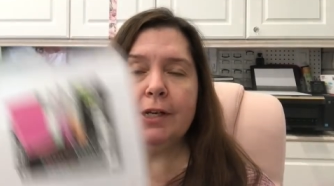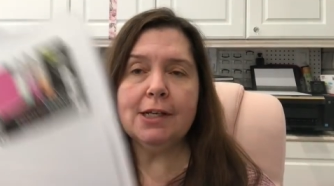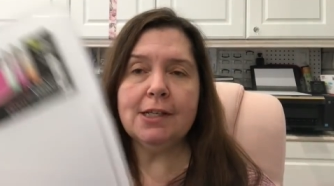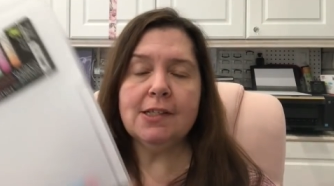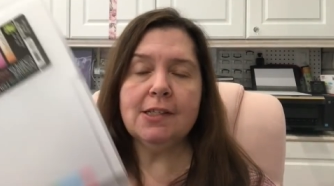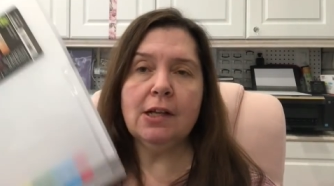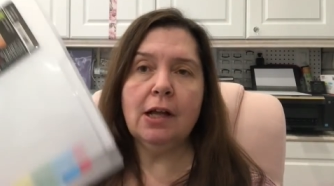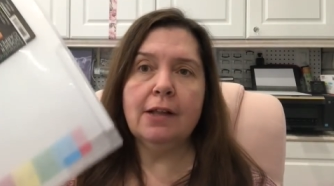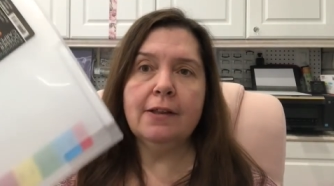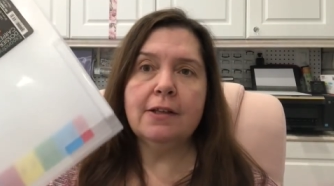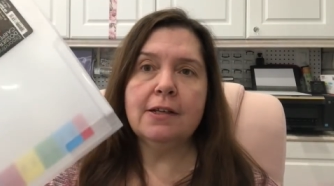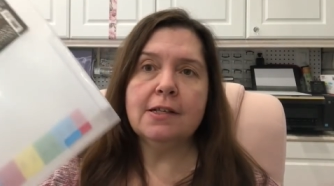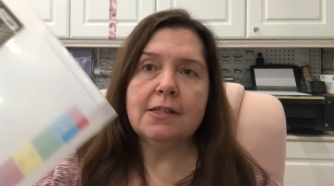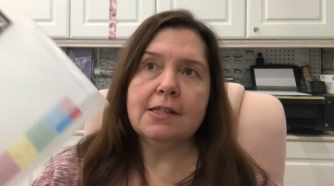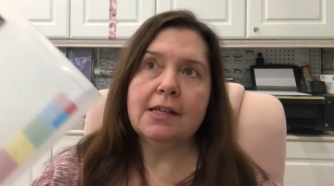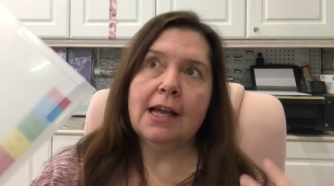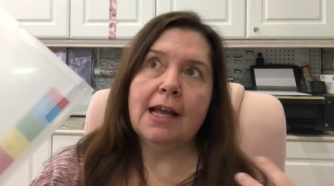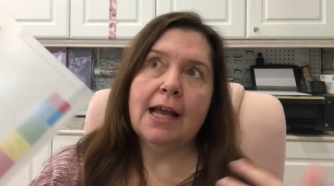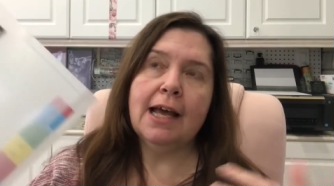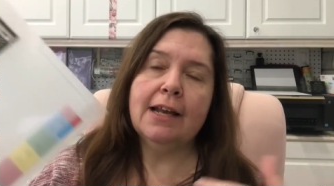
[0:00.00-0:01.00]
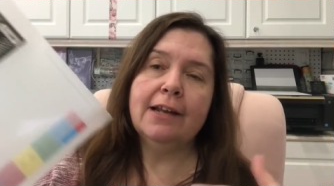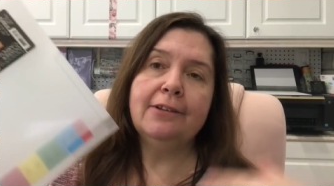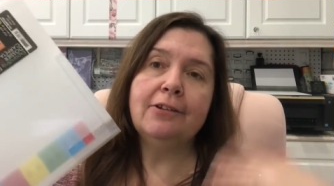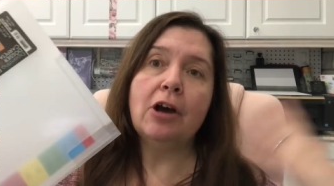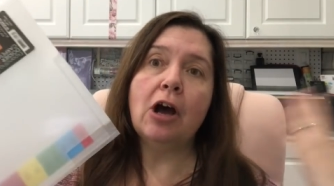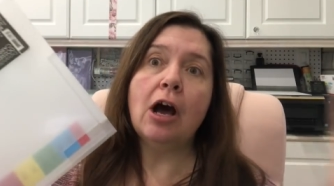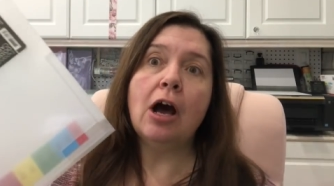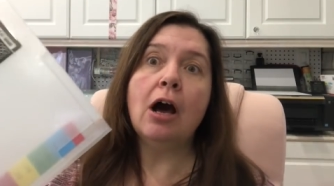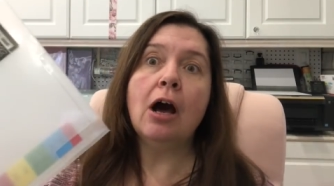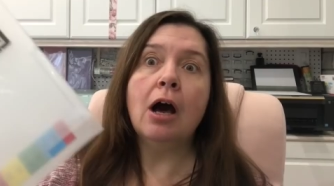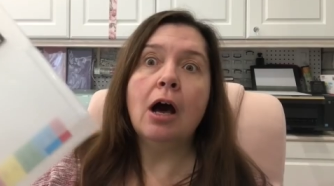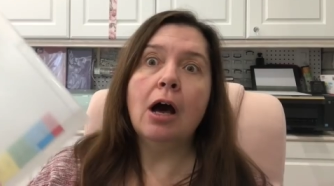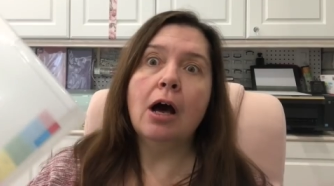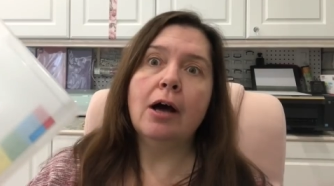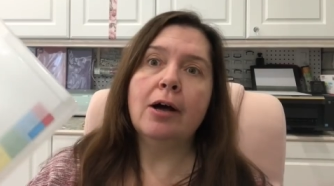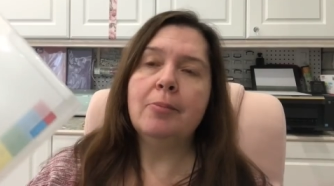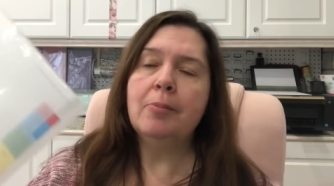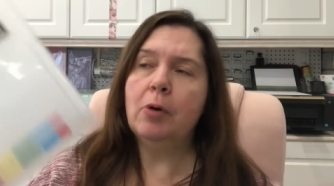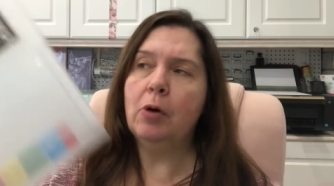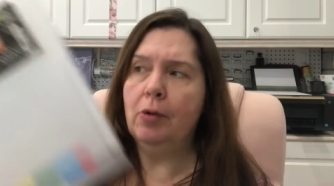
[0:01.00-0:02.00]
and I saw this, I had an
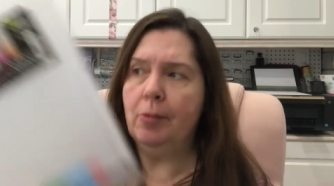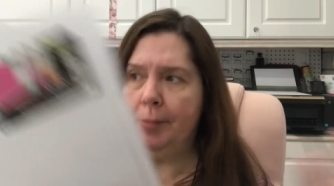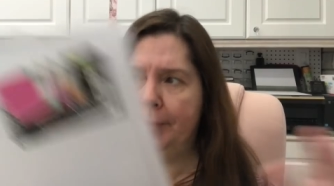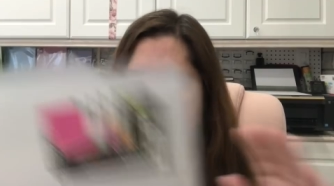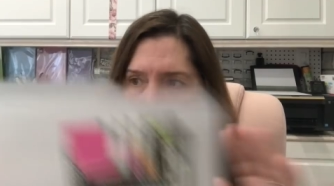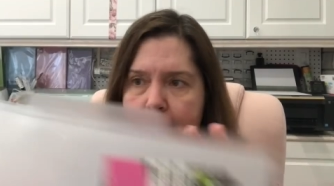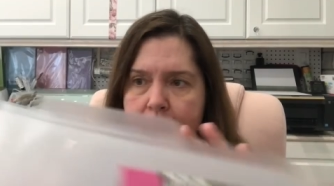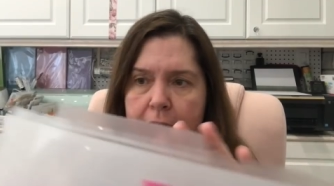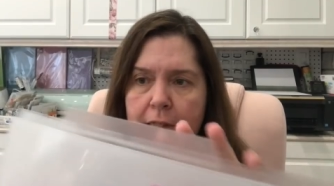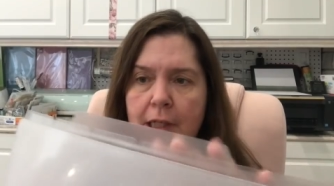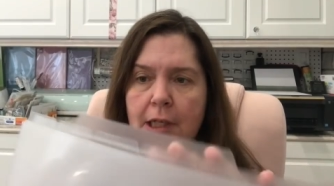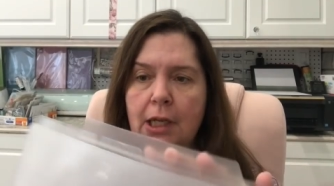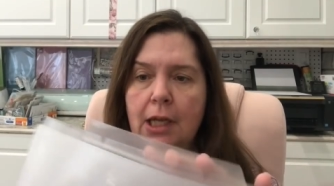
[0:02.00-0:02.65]
aha moment.